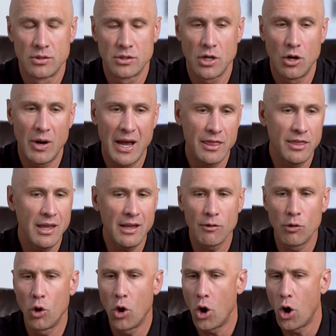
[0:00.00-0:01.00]
So I think
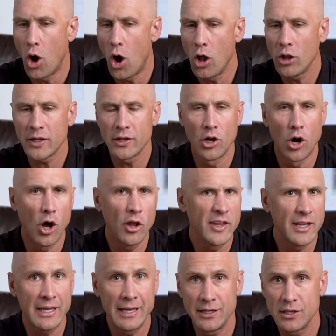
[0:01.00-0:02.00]
all in all,
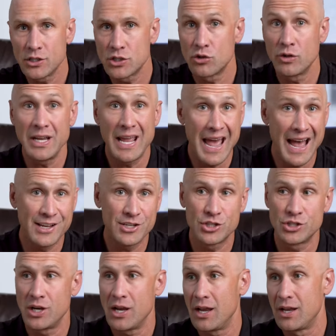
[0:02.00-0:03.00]
the industry has
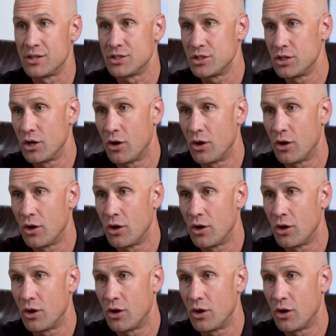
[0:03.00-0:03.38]
changed.